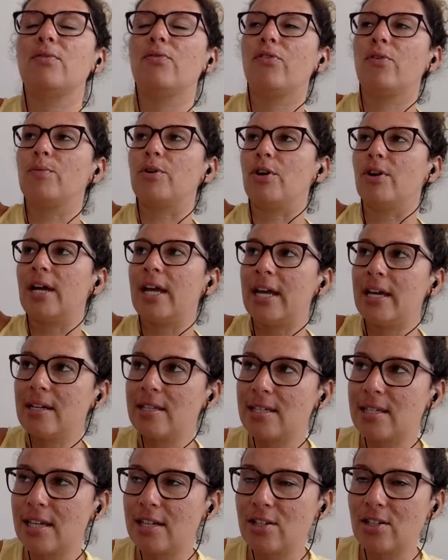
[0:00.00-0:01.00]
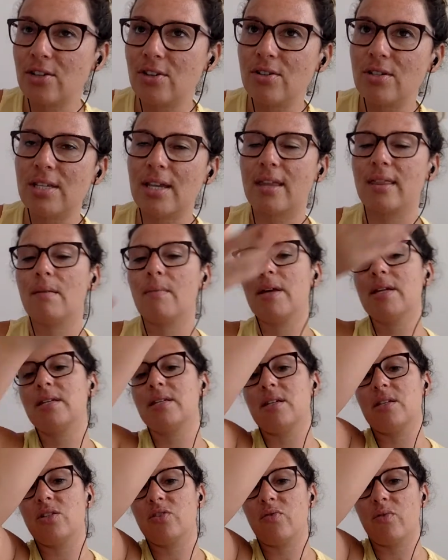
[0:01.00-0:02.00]
from your ancestors and the
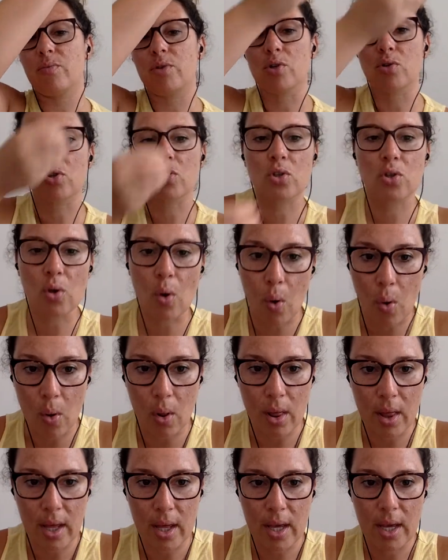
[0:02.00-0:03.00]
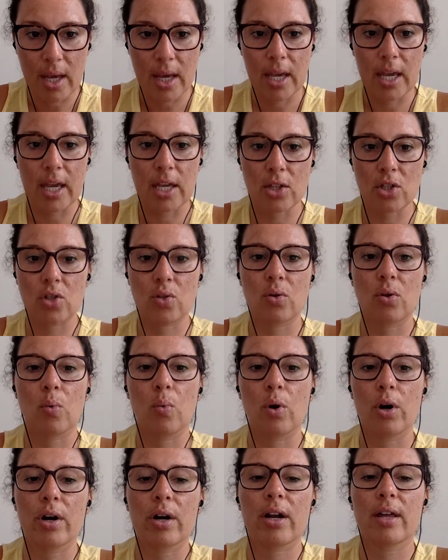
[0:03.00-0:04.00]
medicines from your soul into the
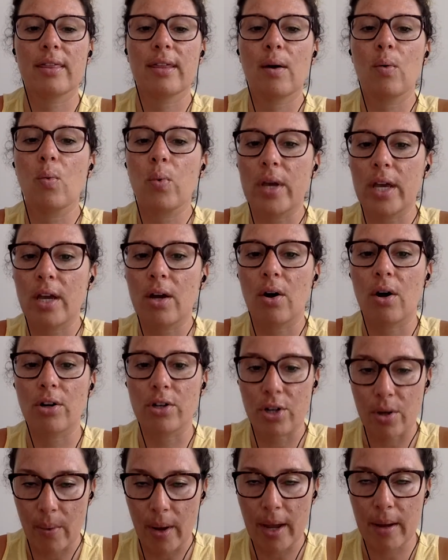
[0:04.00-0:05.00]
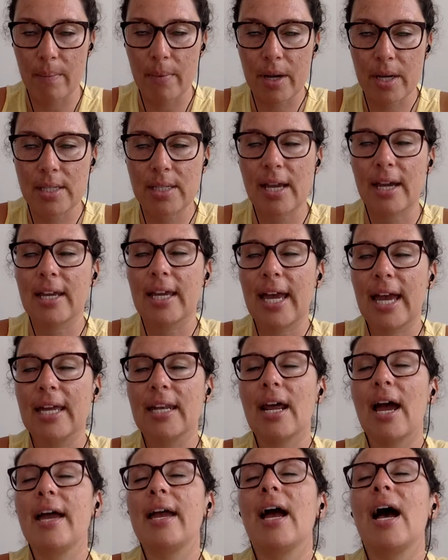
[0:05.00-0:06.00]
work that we are doing. Because
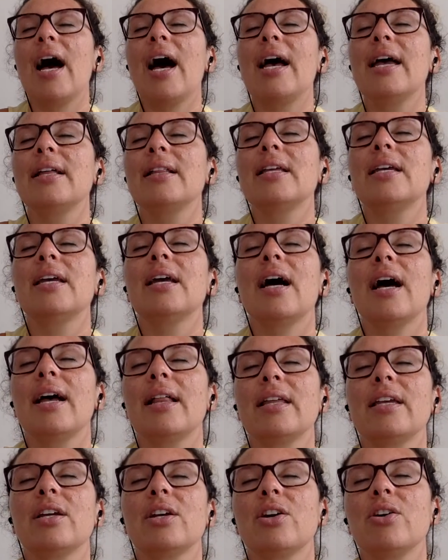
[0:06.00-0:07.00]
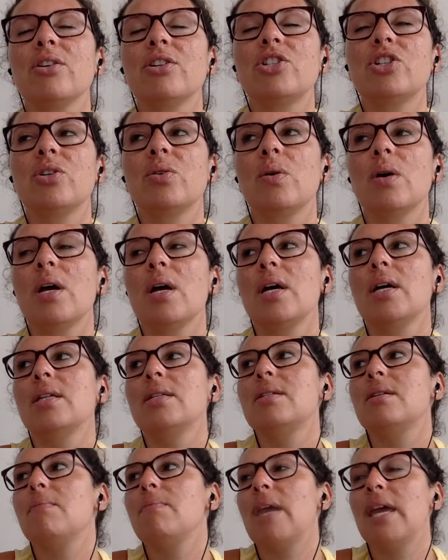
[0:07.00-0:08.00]
again, I highly, highly encourage you
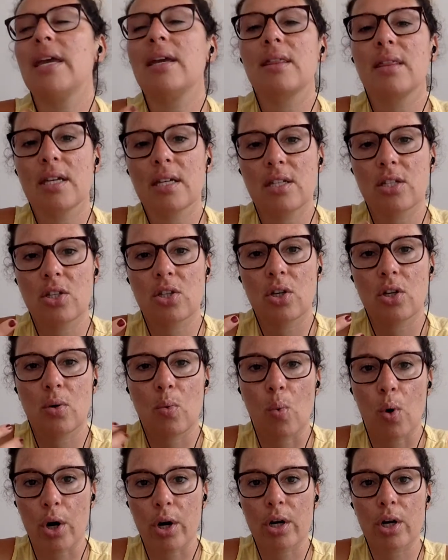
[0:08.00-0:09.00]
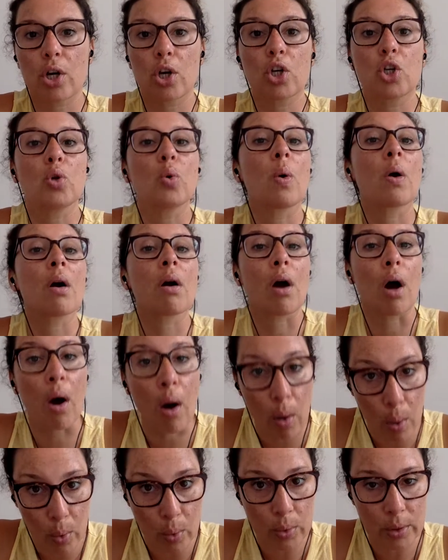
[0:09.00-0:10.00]
to make this work your
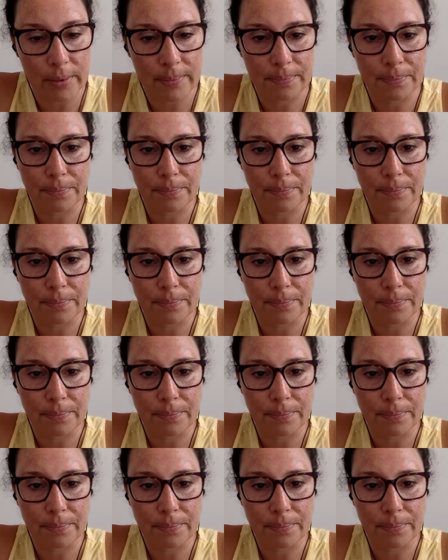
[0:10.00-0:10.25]
own.